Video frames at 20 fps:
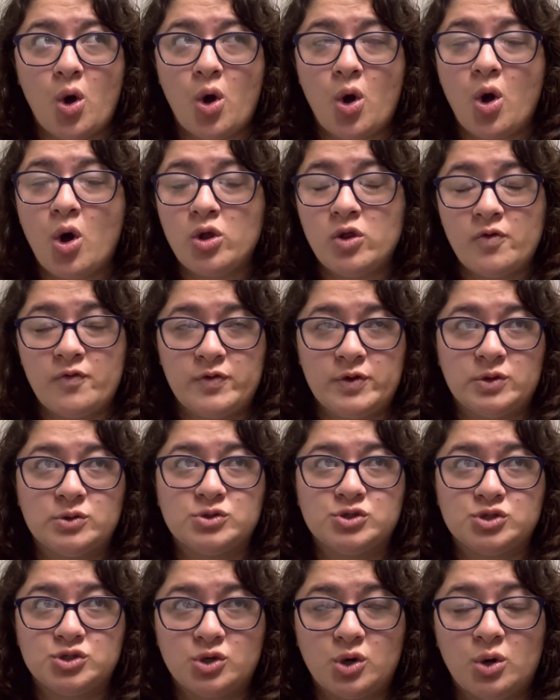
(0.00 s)
all of those
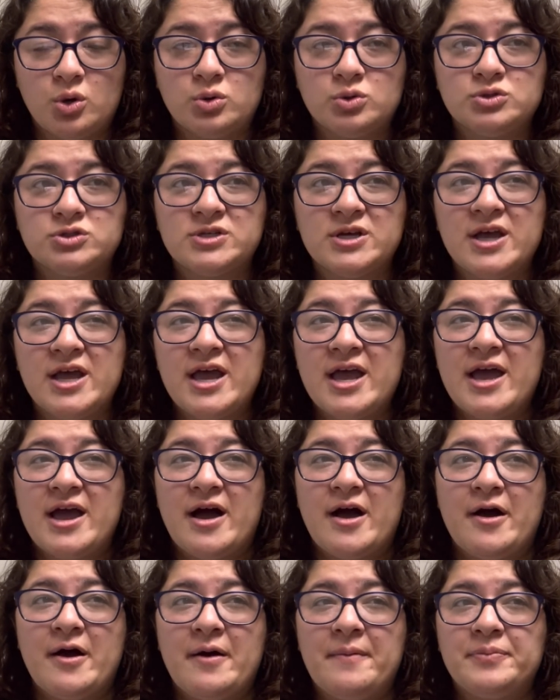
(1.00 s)
sold.
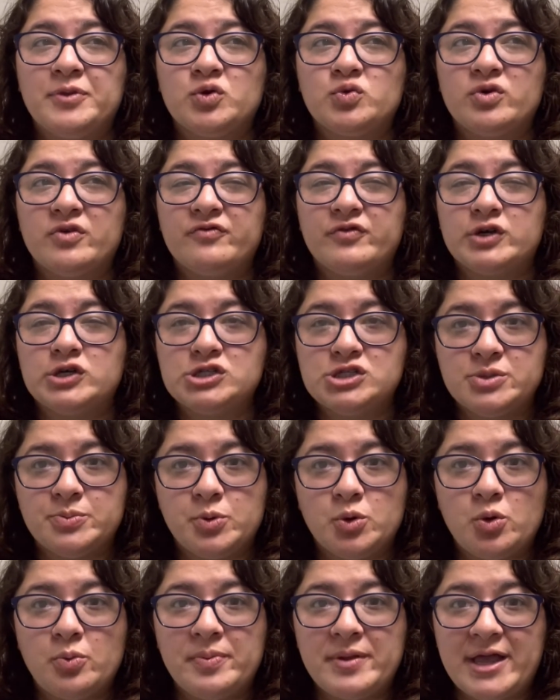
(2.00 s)
The
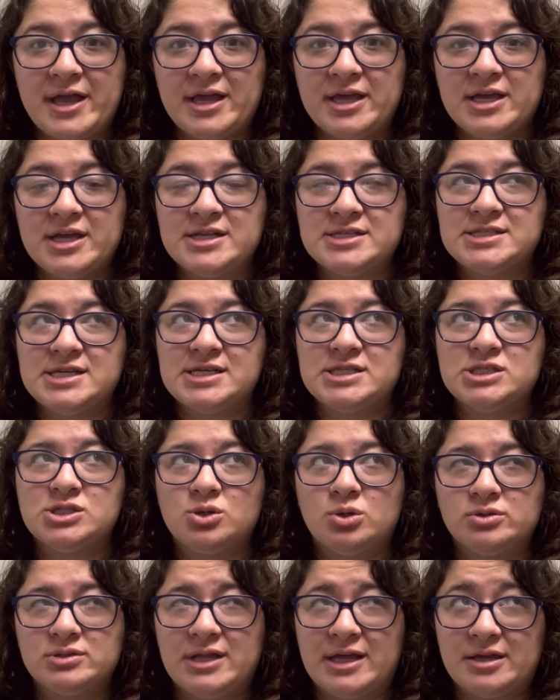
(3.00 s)
reversible blankets, I
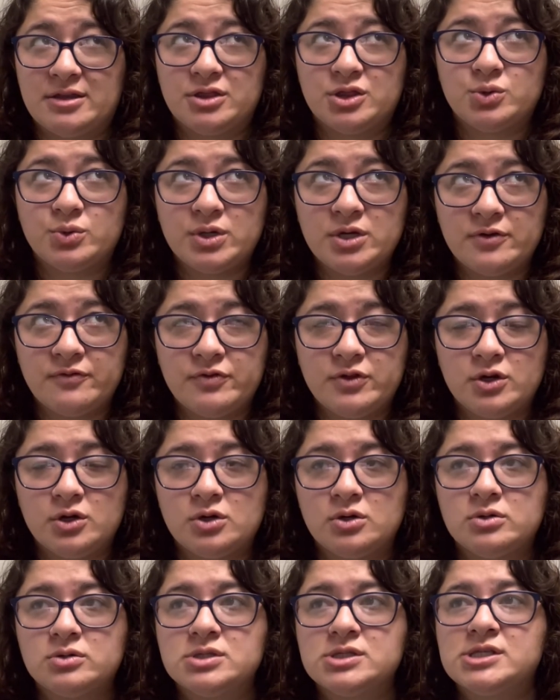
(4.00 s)
sold like 3 of
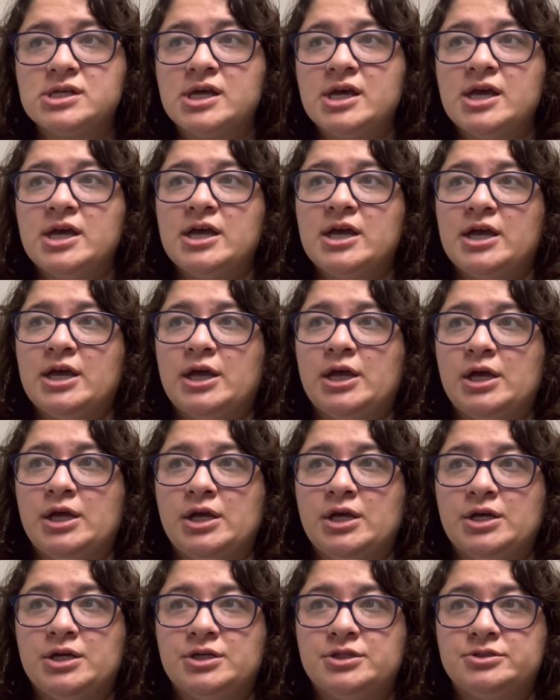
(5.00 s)
those,
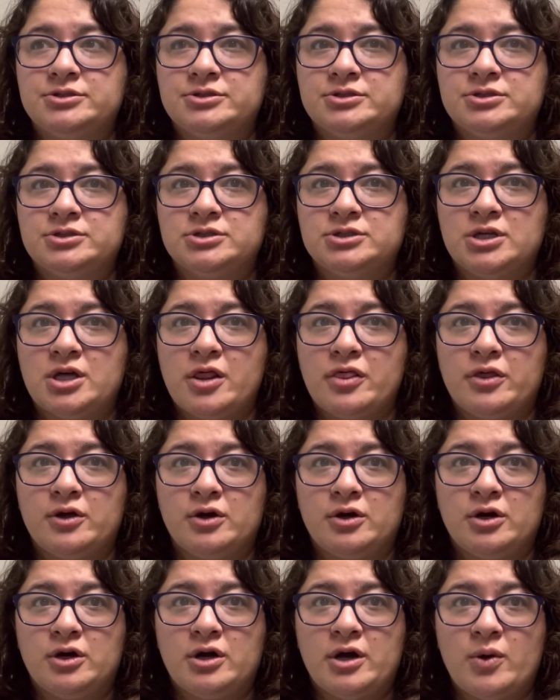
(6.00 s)
and
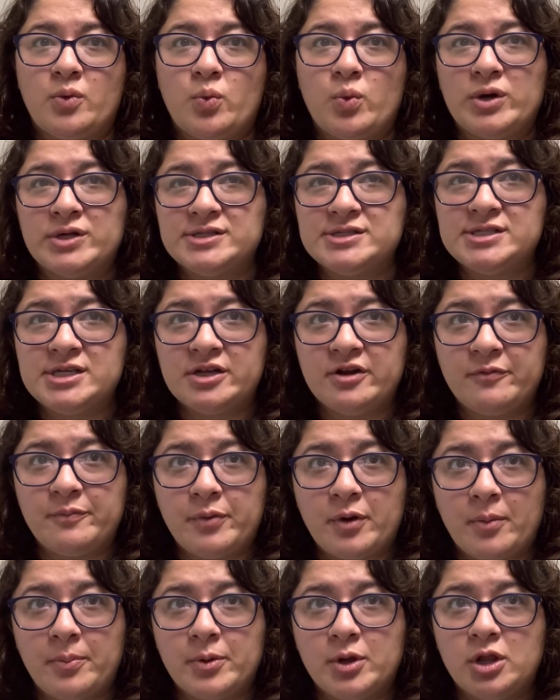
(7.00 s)
the one set of
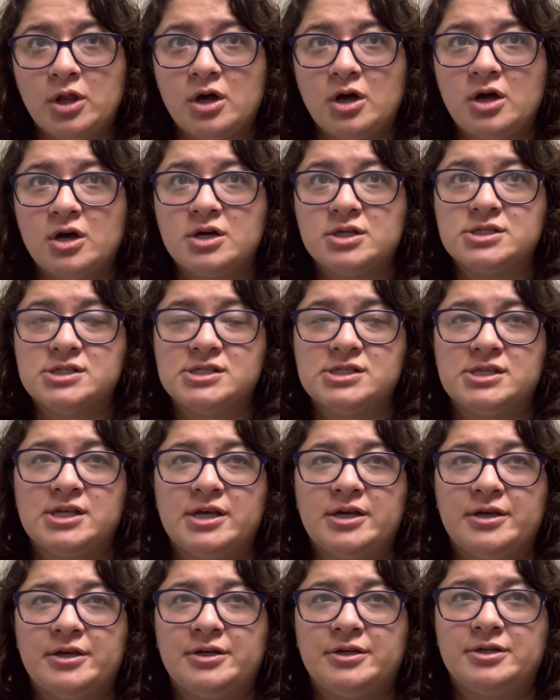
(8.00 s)
burp cloths,
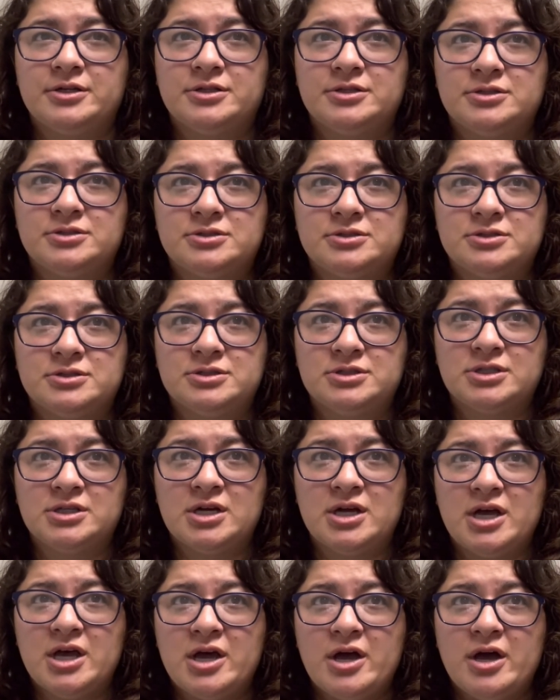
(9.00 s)
and
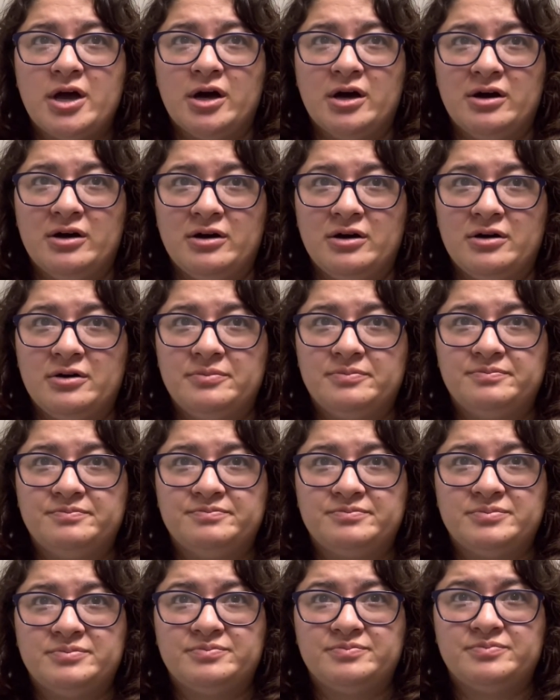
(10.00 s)

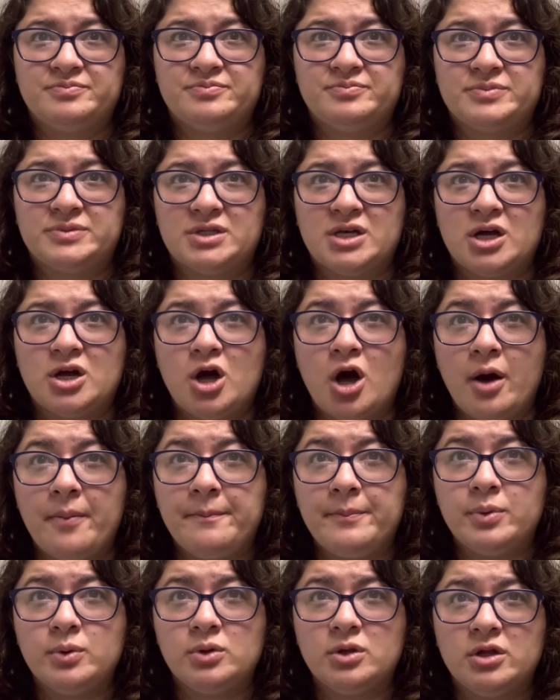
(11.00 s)
a
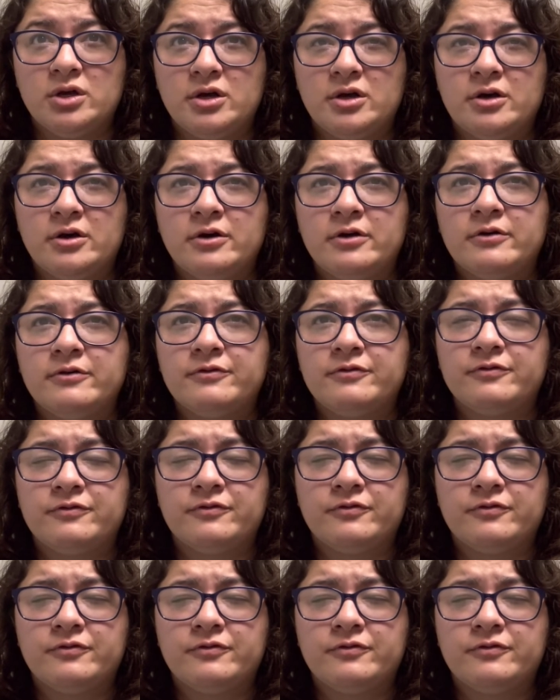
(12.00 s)
couple of